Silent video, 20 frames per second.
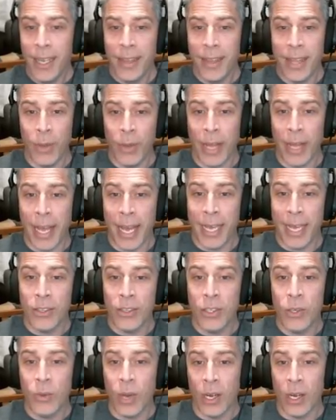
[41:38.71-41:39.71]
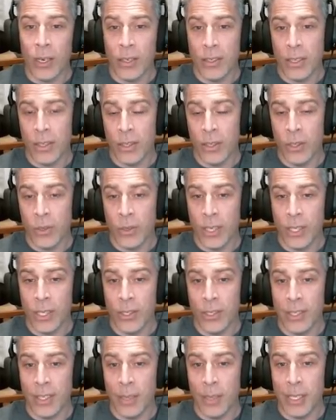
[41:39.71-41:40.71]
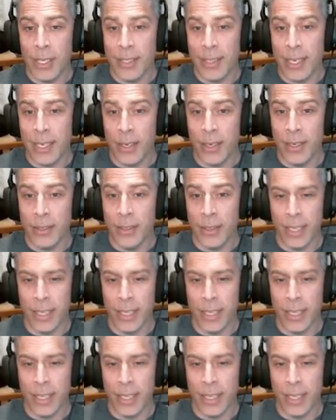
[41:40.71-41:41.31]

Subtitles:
that will add new art to the new features in the bestiaries